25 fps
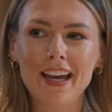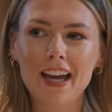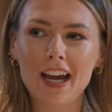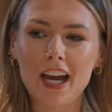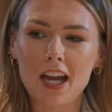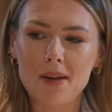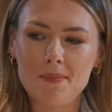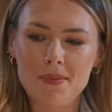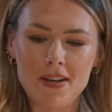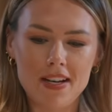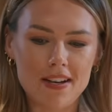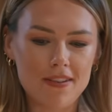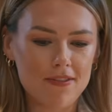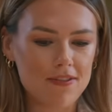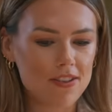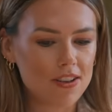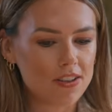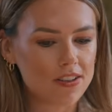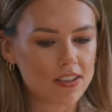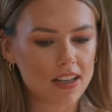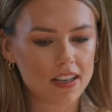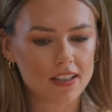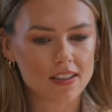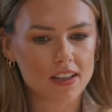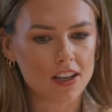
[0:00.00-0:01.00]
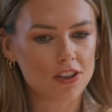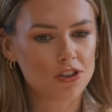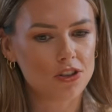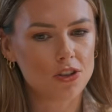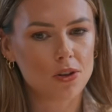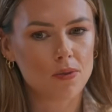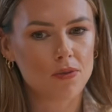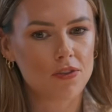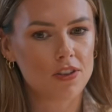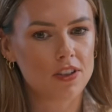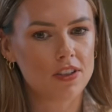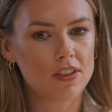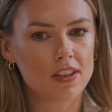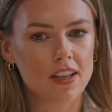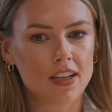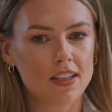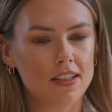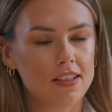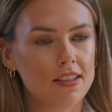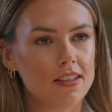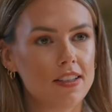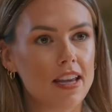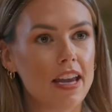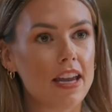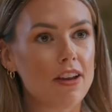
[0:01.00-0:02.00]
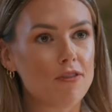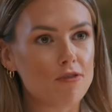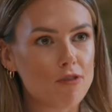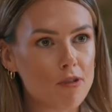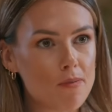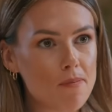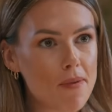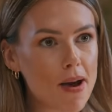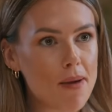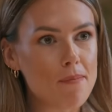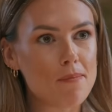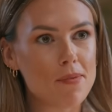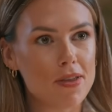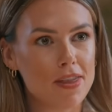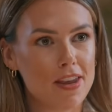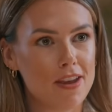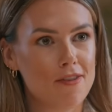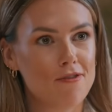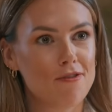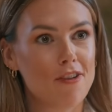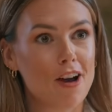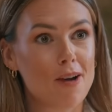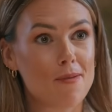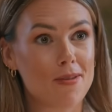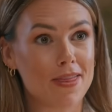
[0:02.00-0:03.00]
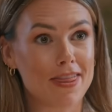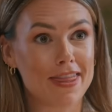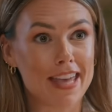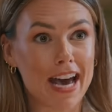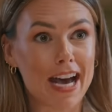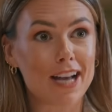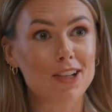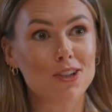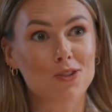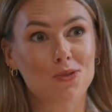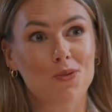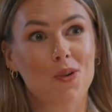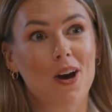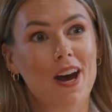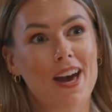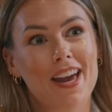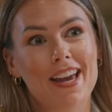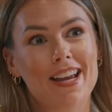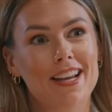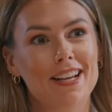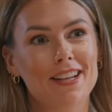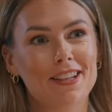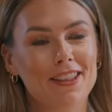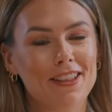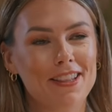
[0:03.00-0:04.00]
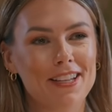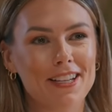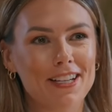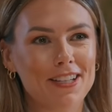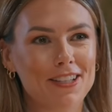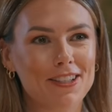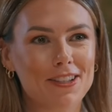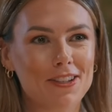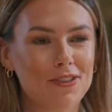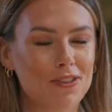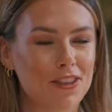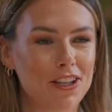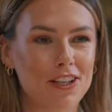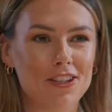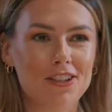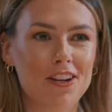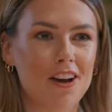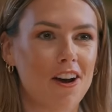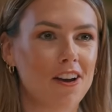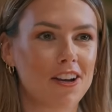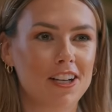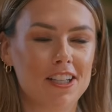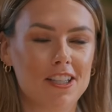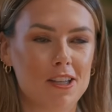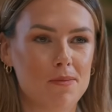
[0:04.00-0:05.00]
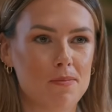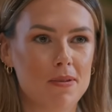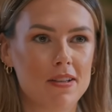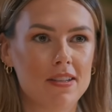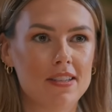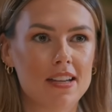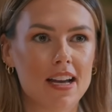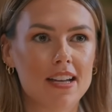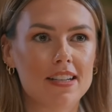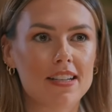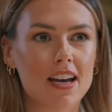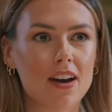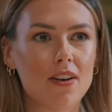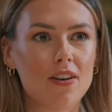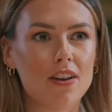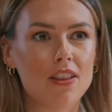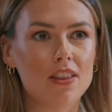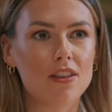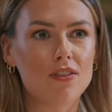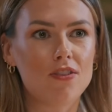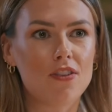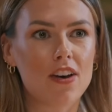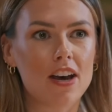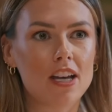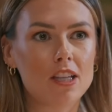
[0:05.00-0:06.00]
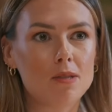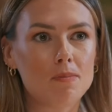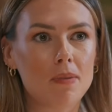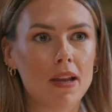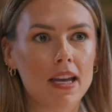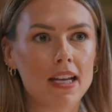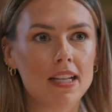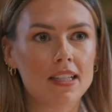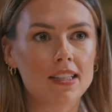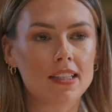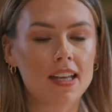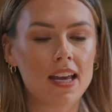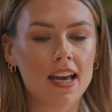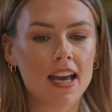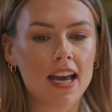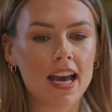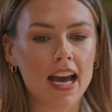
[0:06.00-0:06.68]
I mean, it feels like such an obvious thing to say. Remember the environment. That's why these targets have been set out in the first place.